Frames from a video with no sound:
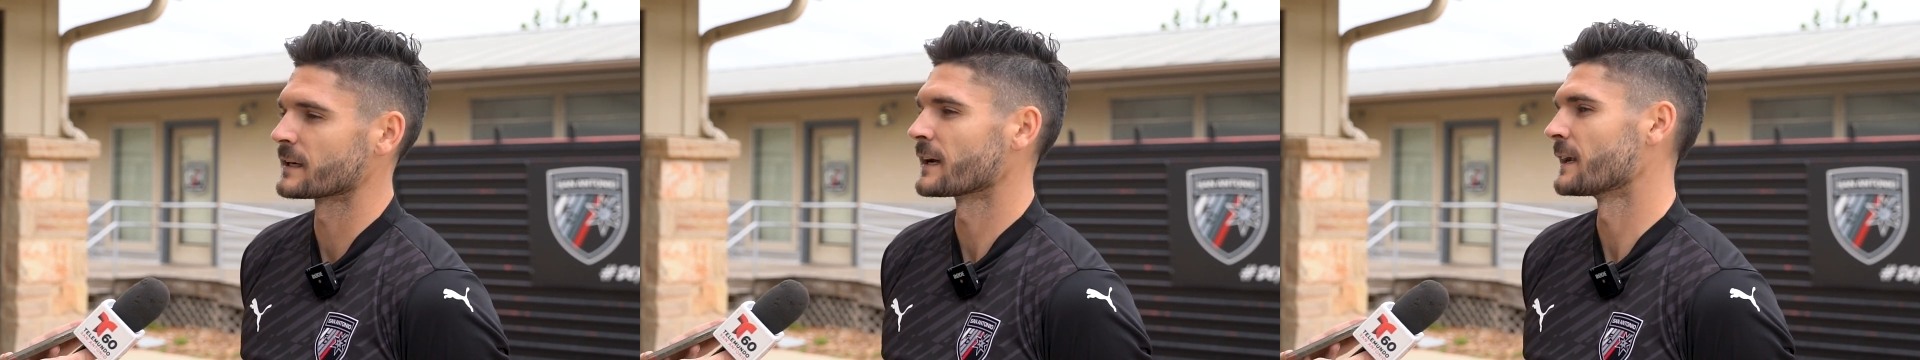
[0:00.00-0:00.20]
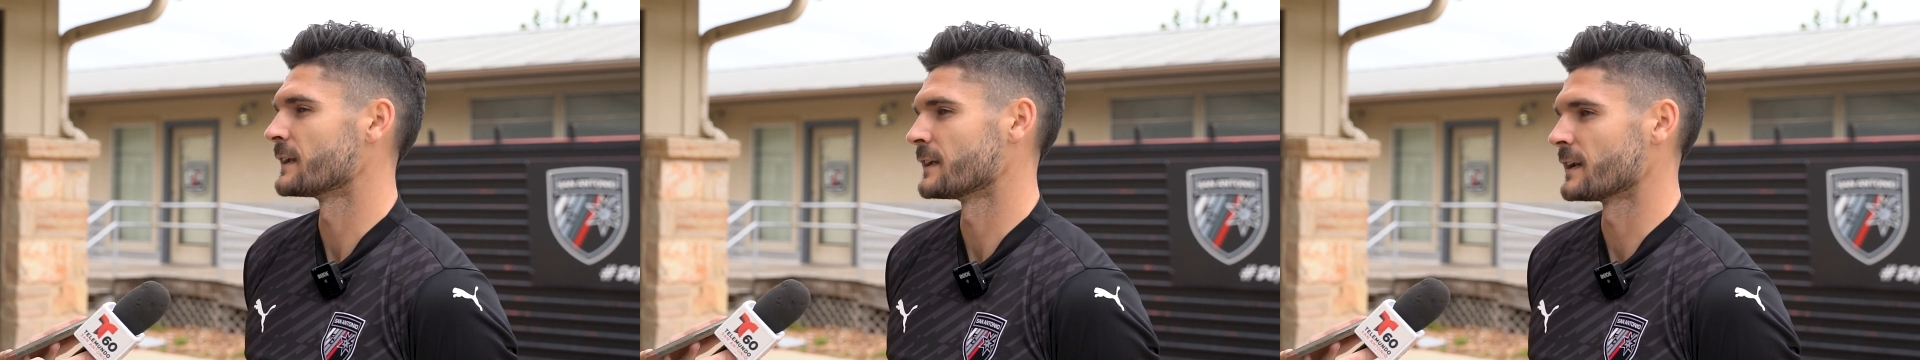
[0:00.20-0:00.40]

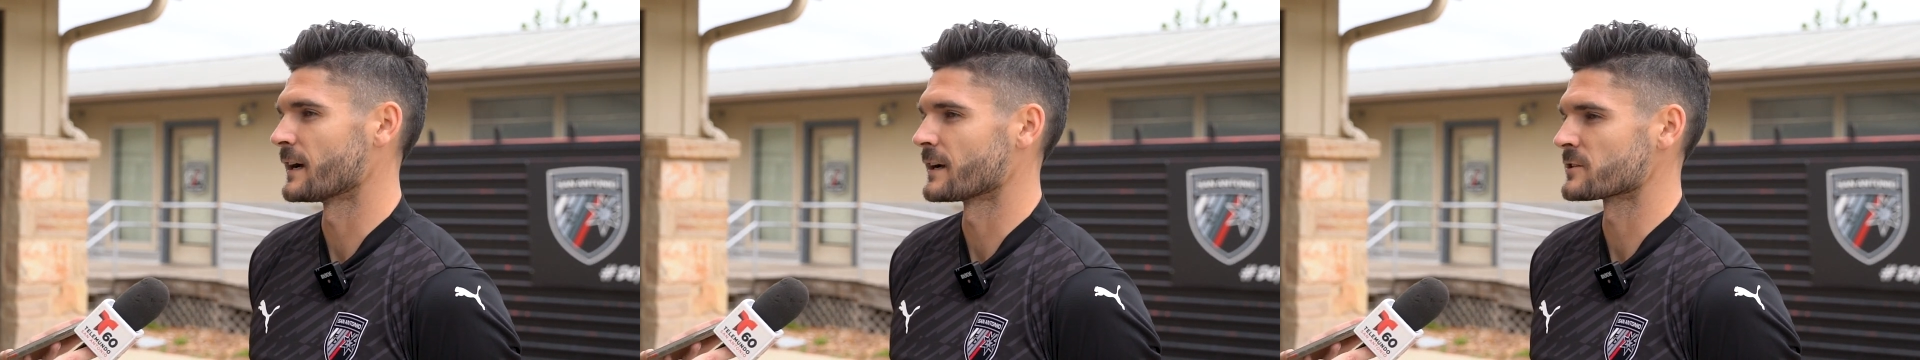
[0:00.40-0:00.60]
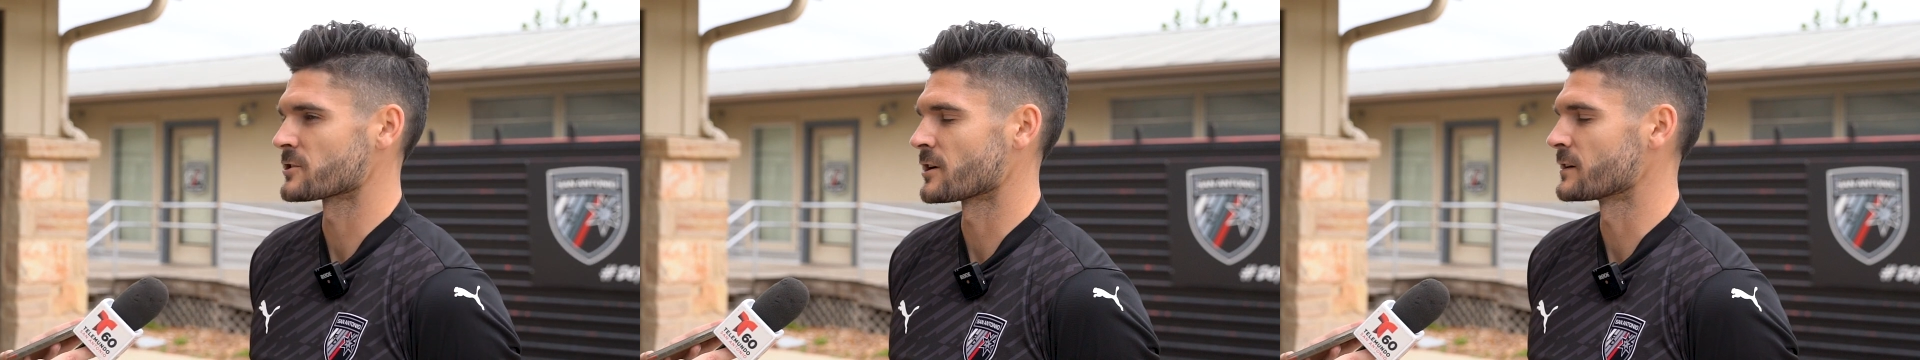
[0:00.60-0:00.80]
again in
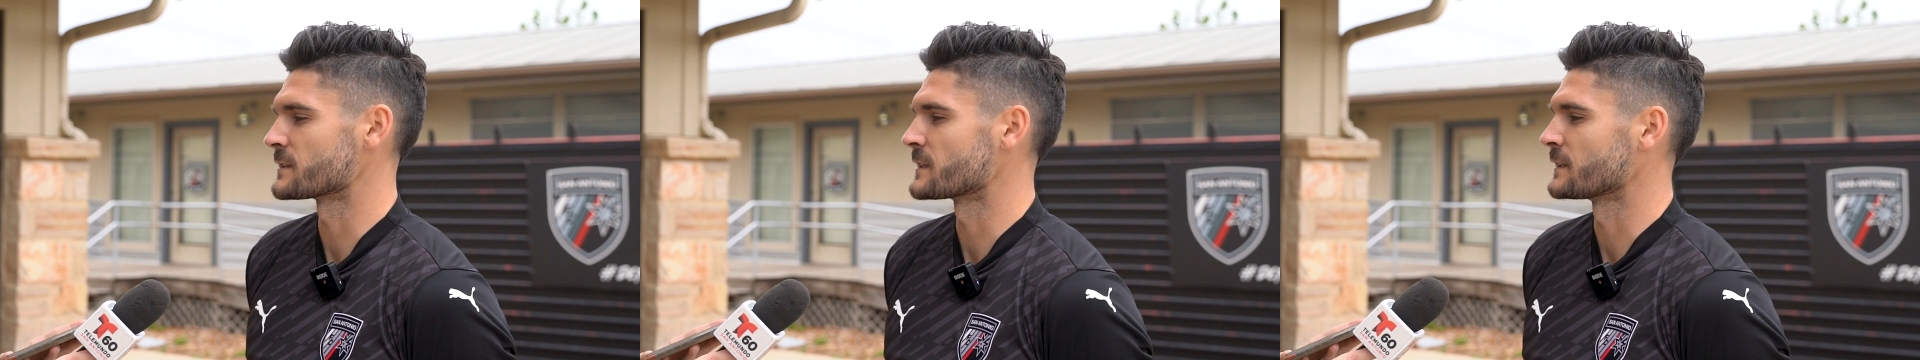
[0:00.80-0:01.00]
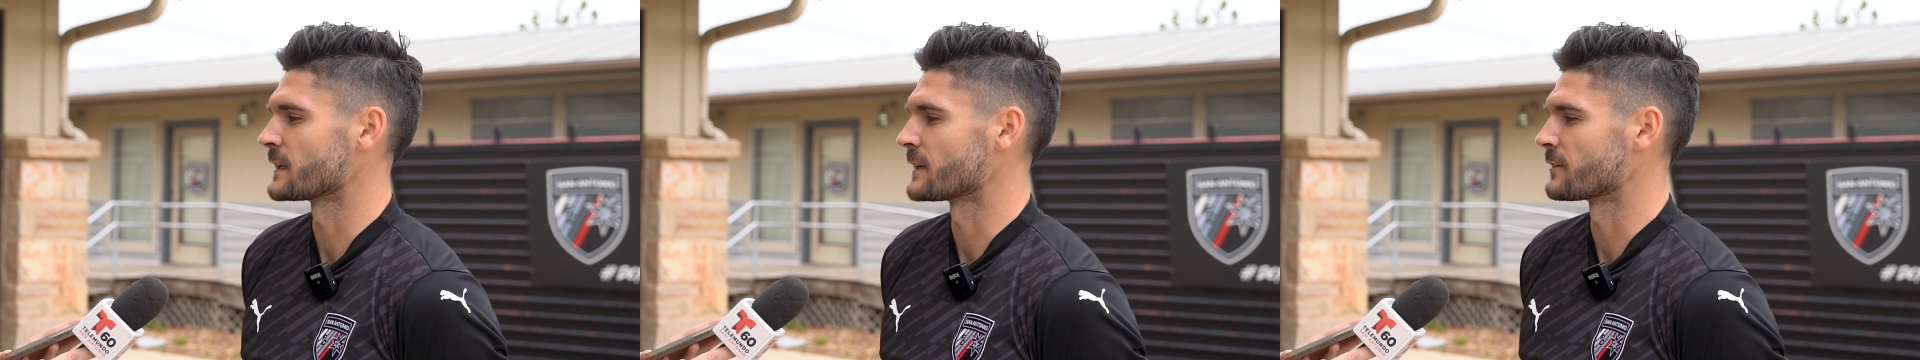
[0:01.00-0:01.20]

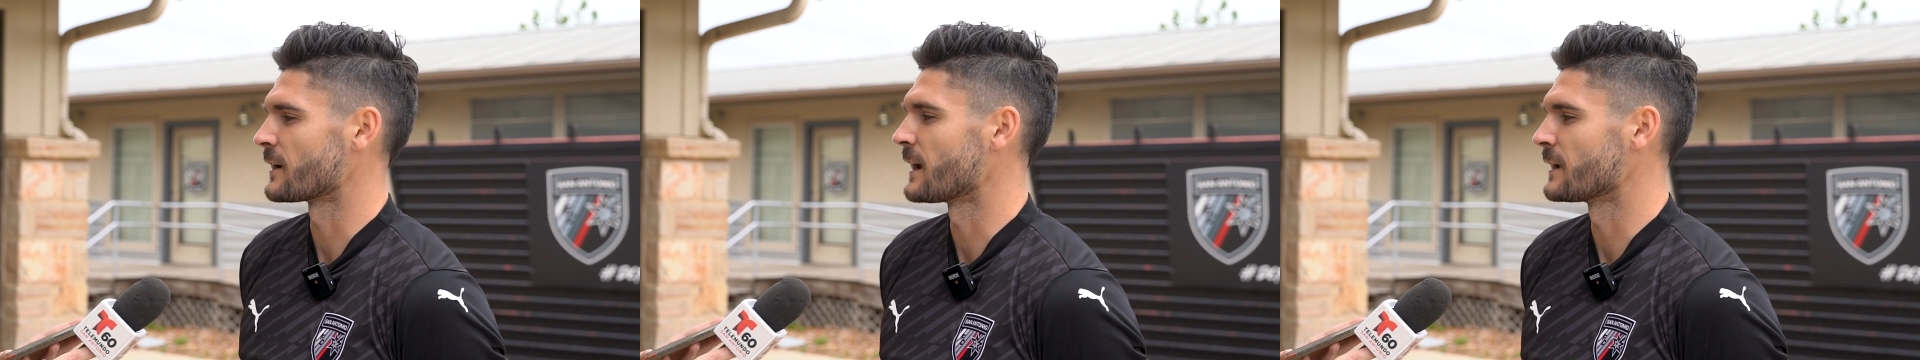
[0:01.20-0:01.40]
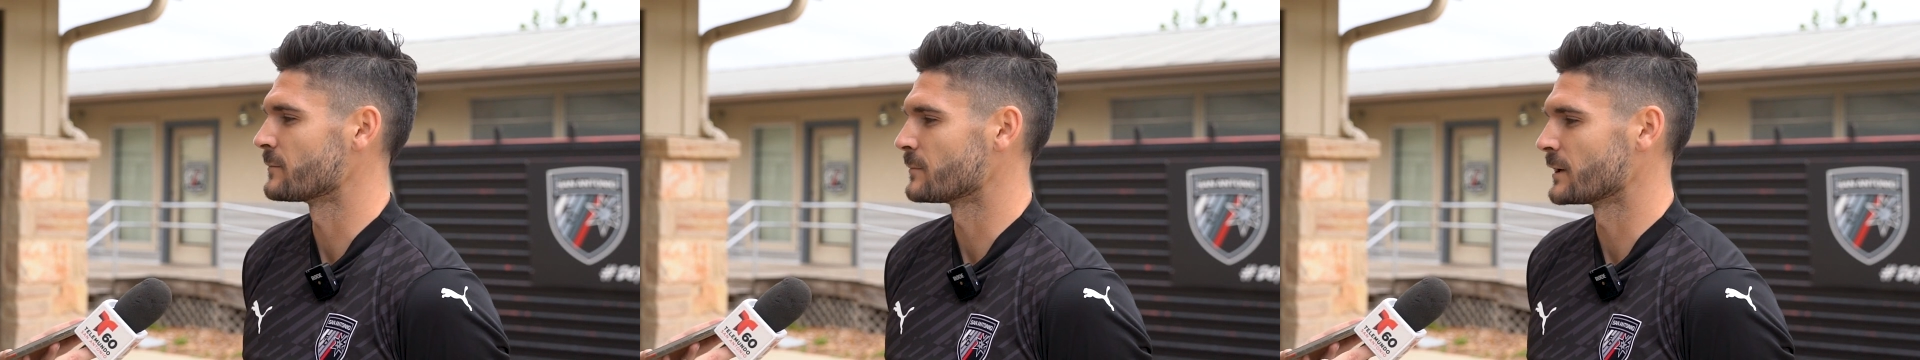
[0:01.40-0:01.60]
Charleston later
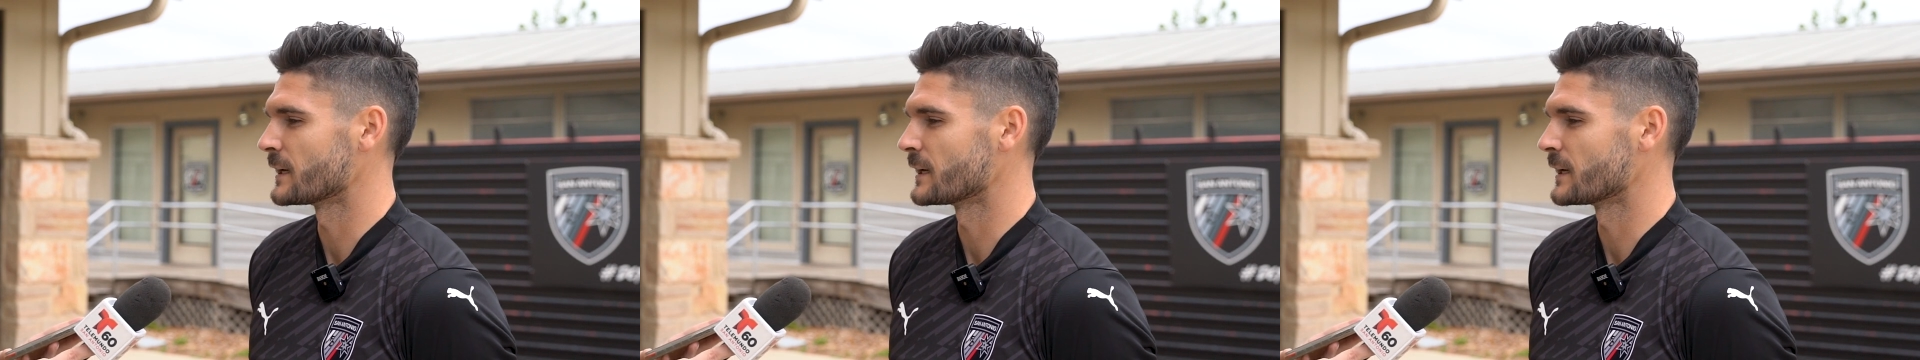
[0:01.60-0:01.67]
on.